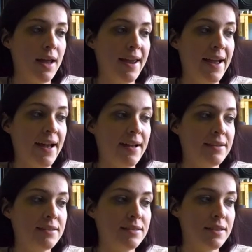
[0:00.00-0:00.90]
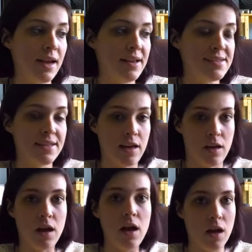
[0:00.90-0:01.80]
And I said,